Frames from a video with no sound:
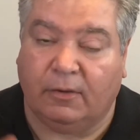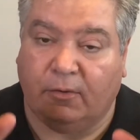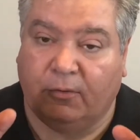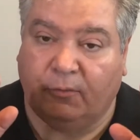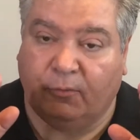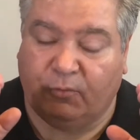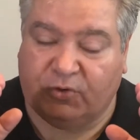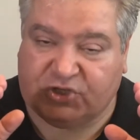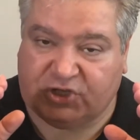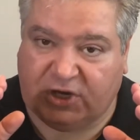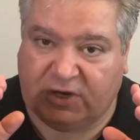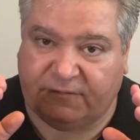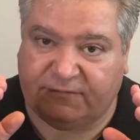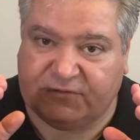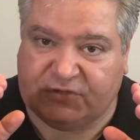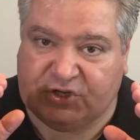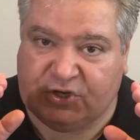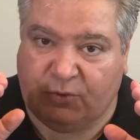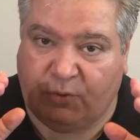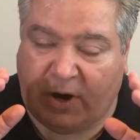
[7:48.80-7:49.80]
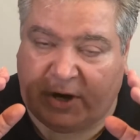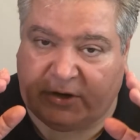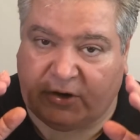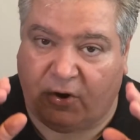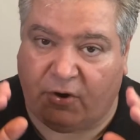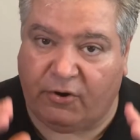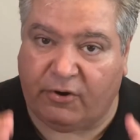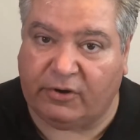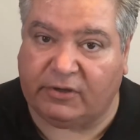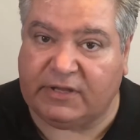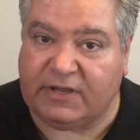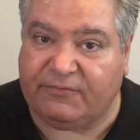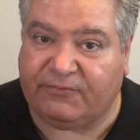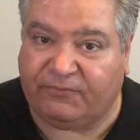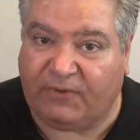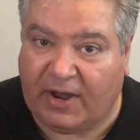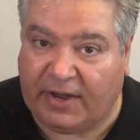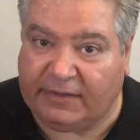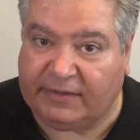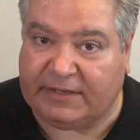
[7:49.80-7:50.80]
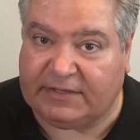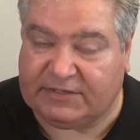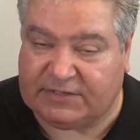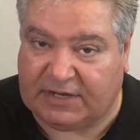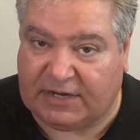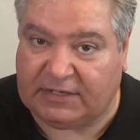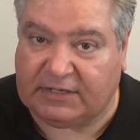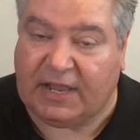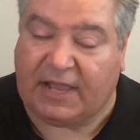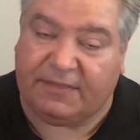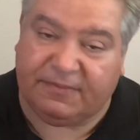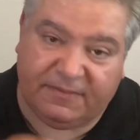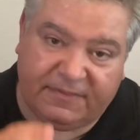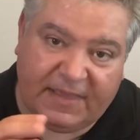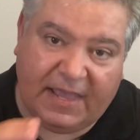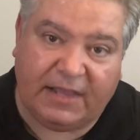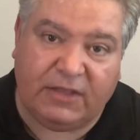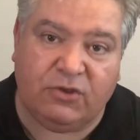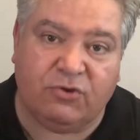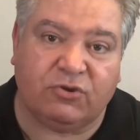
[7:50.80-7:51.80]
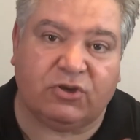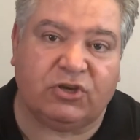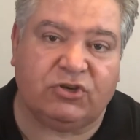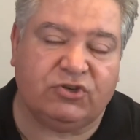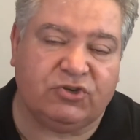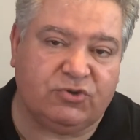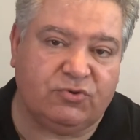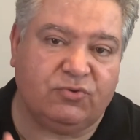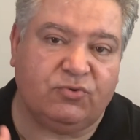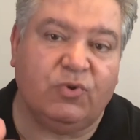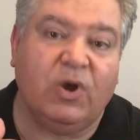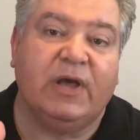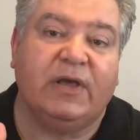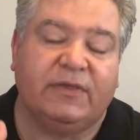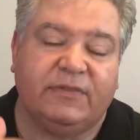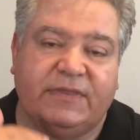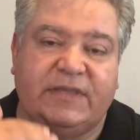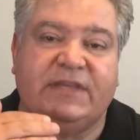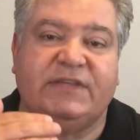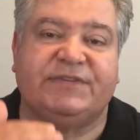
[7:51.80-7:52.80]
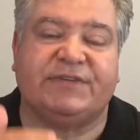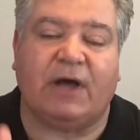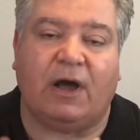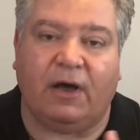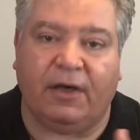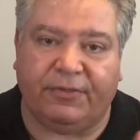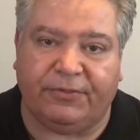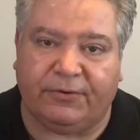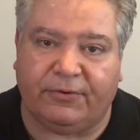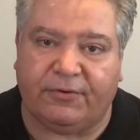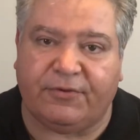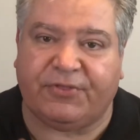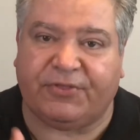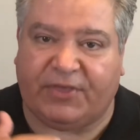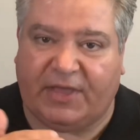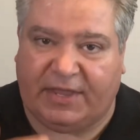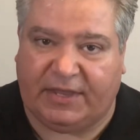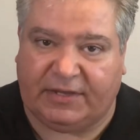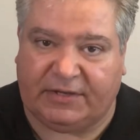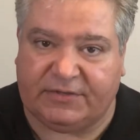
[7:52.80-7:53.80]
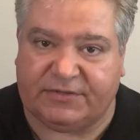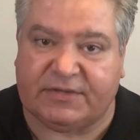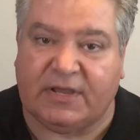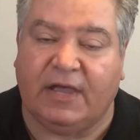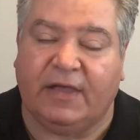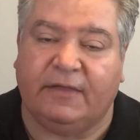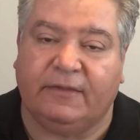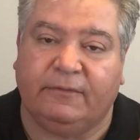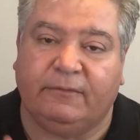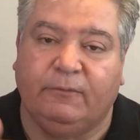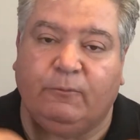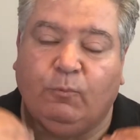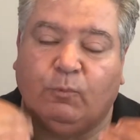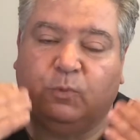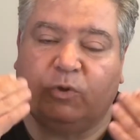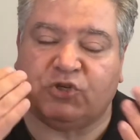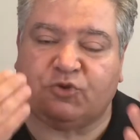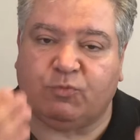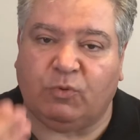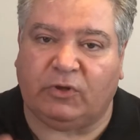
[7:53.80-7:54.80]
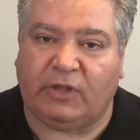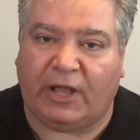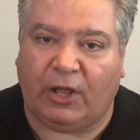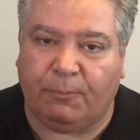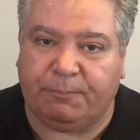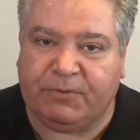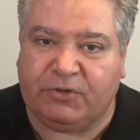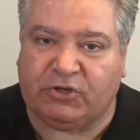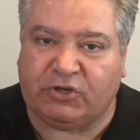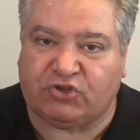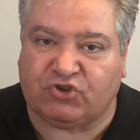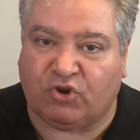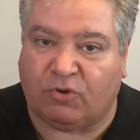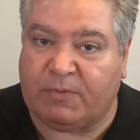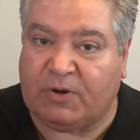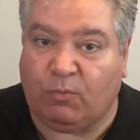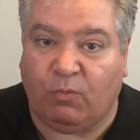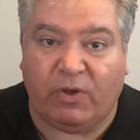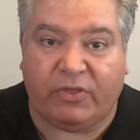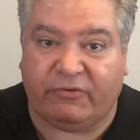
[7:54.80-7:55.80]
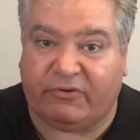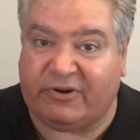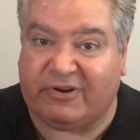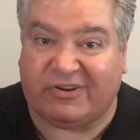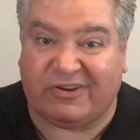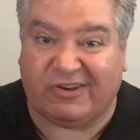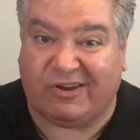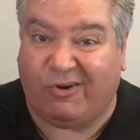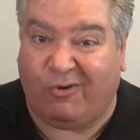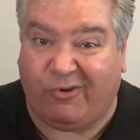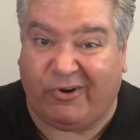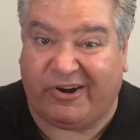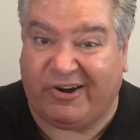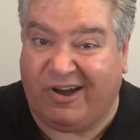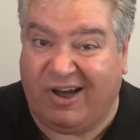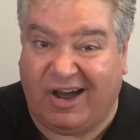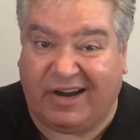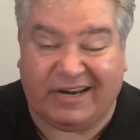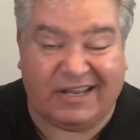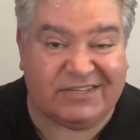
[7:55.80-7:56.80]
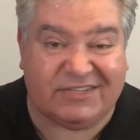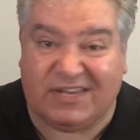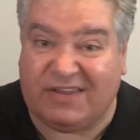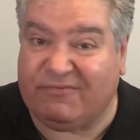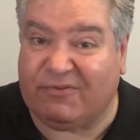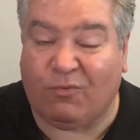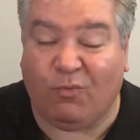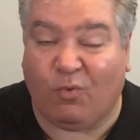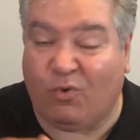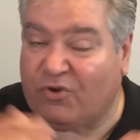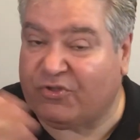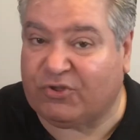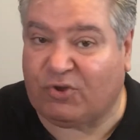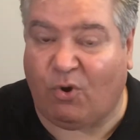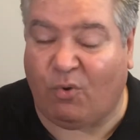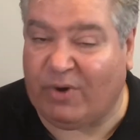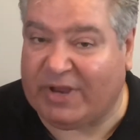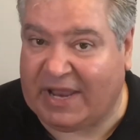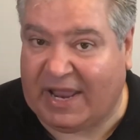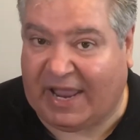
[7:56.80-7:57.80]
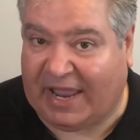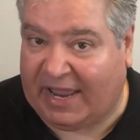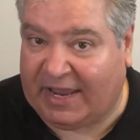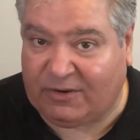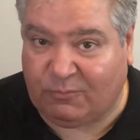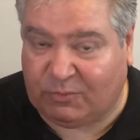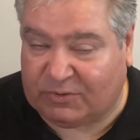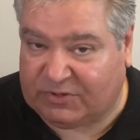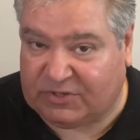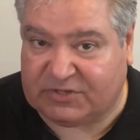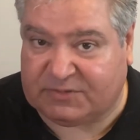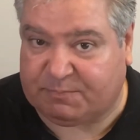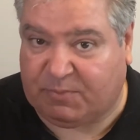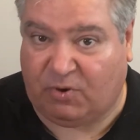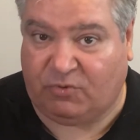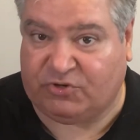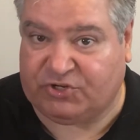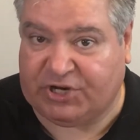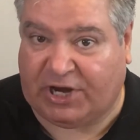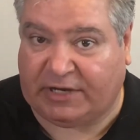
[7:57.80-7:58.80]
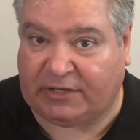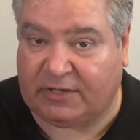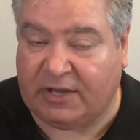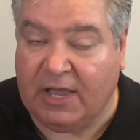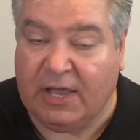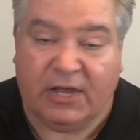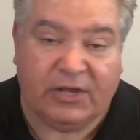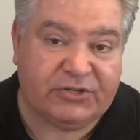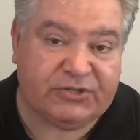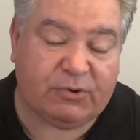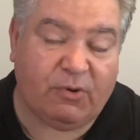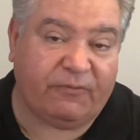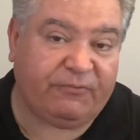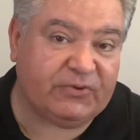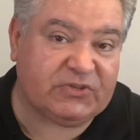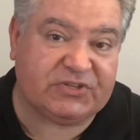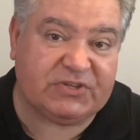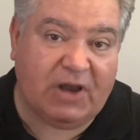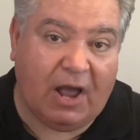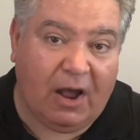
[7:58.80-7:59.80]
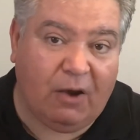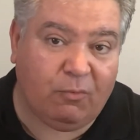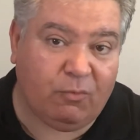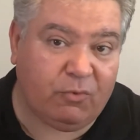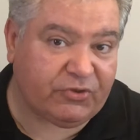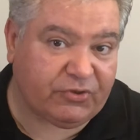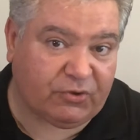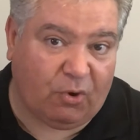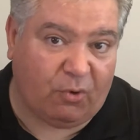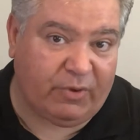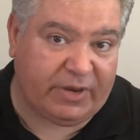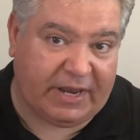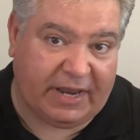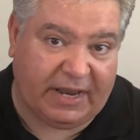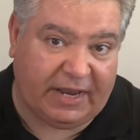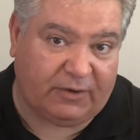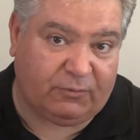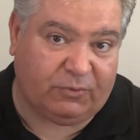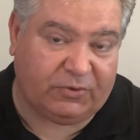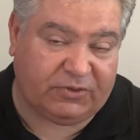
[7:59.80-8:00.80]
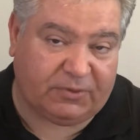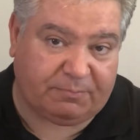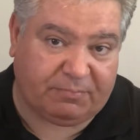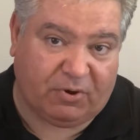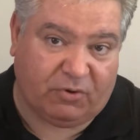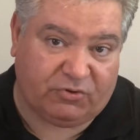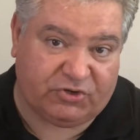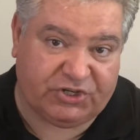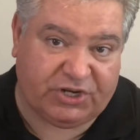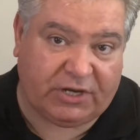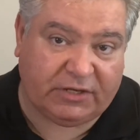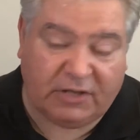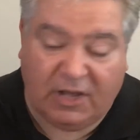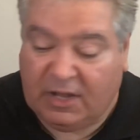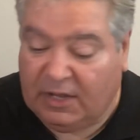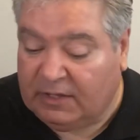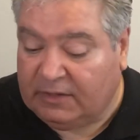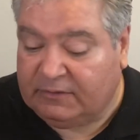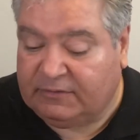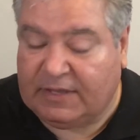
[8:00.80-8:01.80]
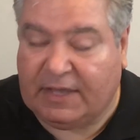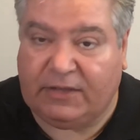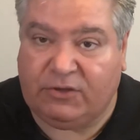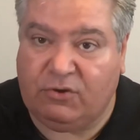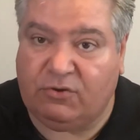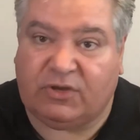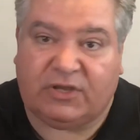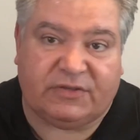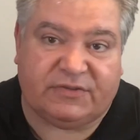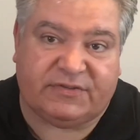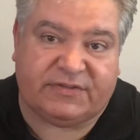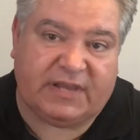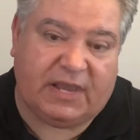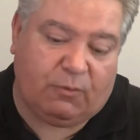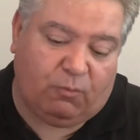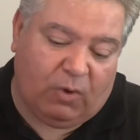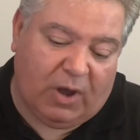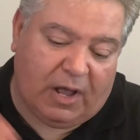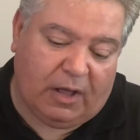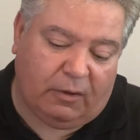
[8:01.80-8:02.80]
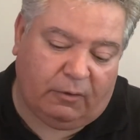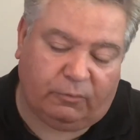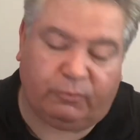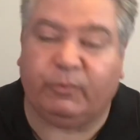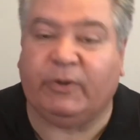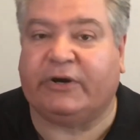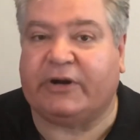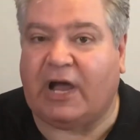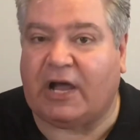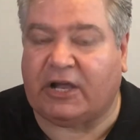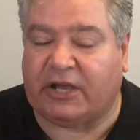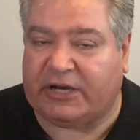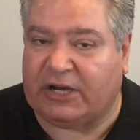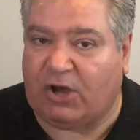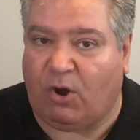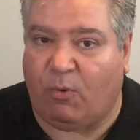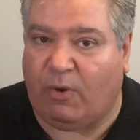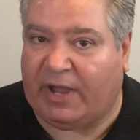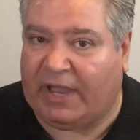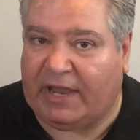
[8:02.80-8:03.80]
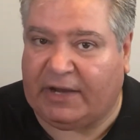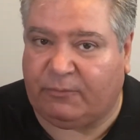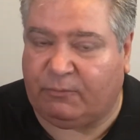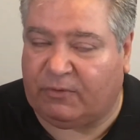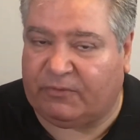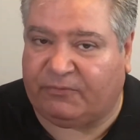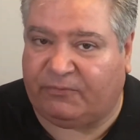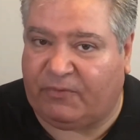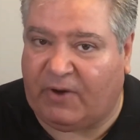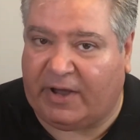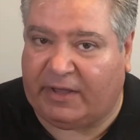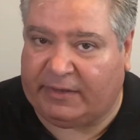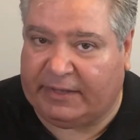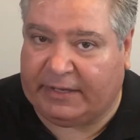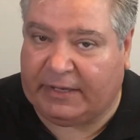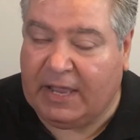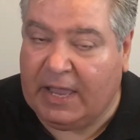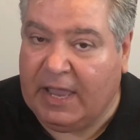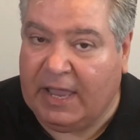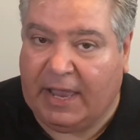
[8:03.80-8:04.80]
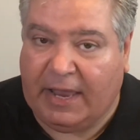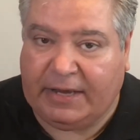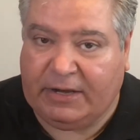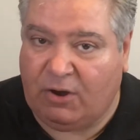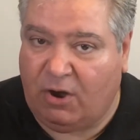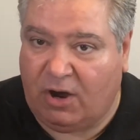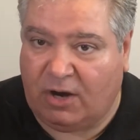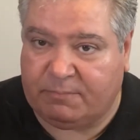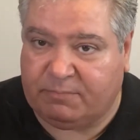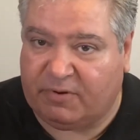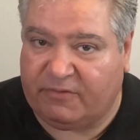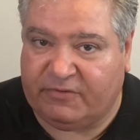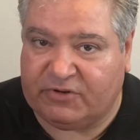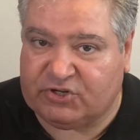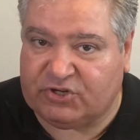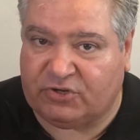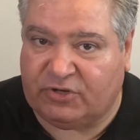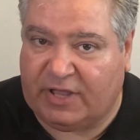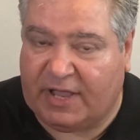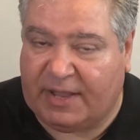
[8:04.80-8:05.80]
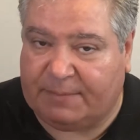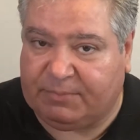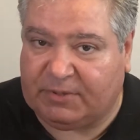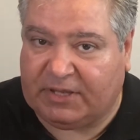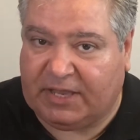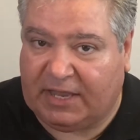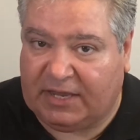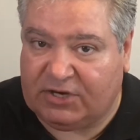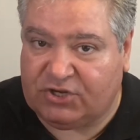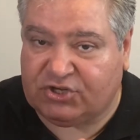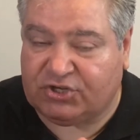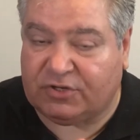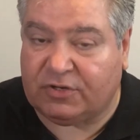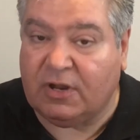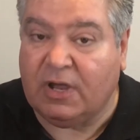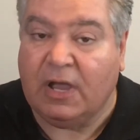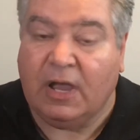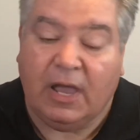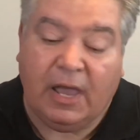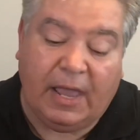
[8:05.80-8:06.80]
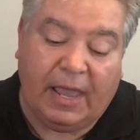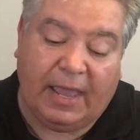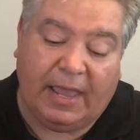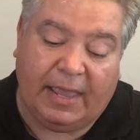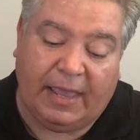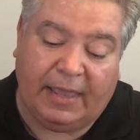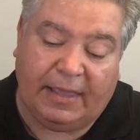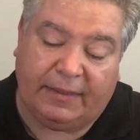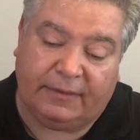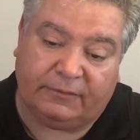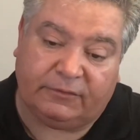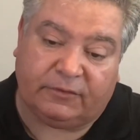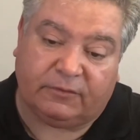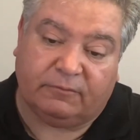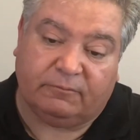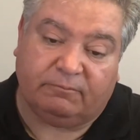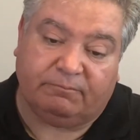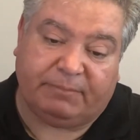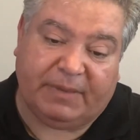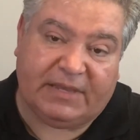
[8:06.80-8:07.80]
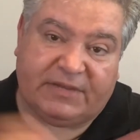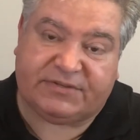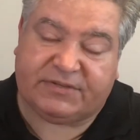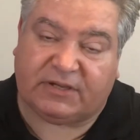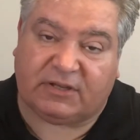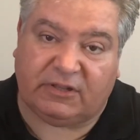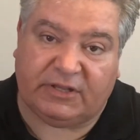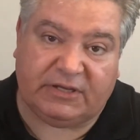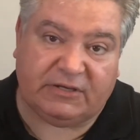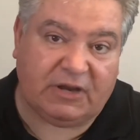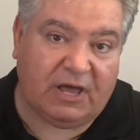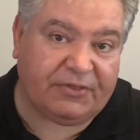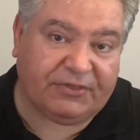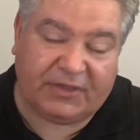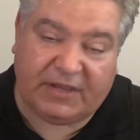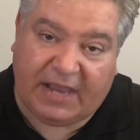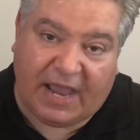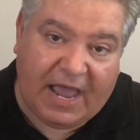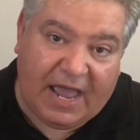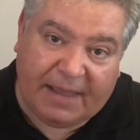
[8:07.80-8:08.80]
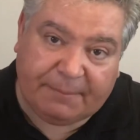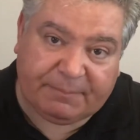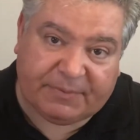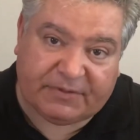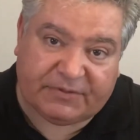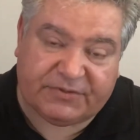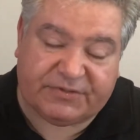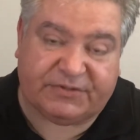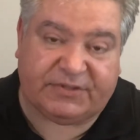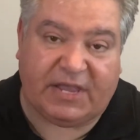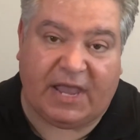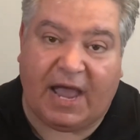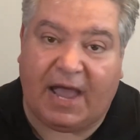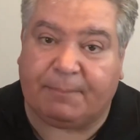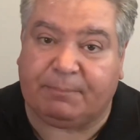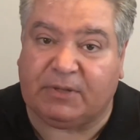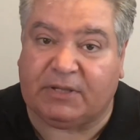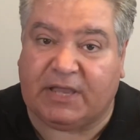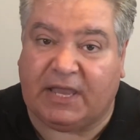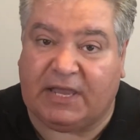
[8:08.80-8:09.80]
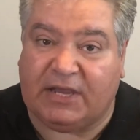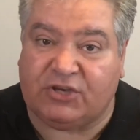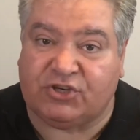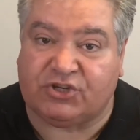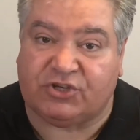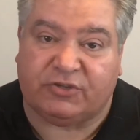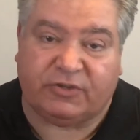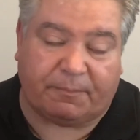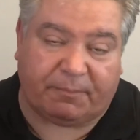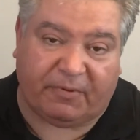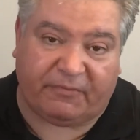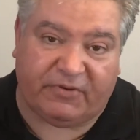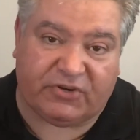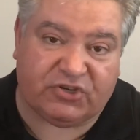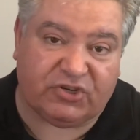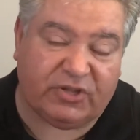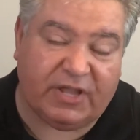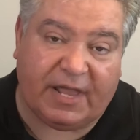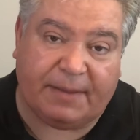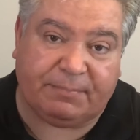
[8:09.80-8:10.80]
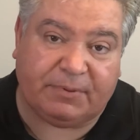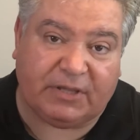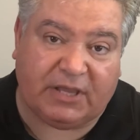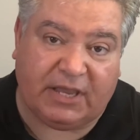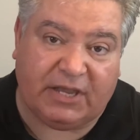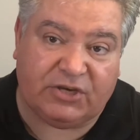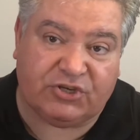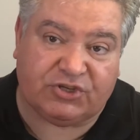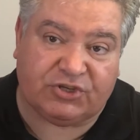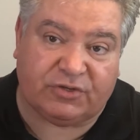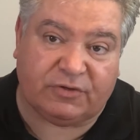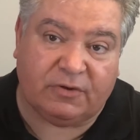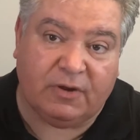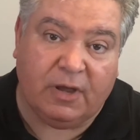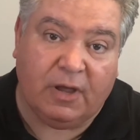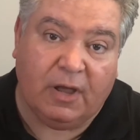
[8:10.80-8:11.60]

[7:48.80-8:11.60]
which gives you an early filing date, and then you can do these other things which will help you determine whether or not it's even worth going ahead with this project. So if it's not going ahead with the project, then you can say, well, we're not going to go ahead with filing a non-provisional application, and basically nothing happens. The application, the provisional application,